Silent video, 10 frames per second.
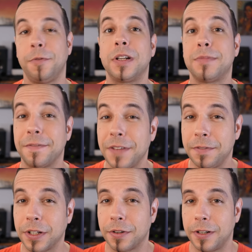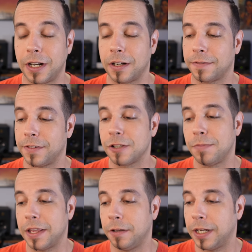One of my favorite choreographers,
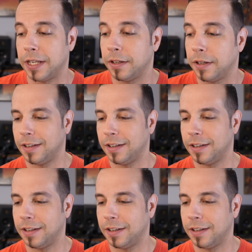by the way.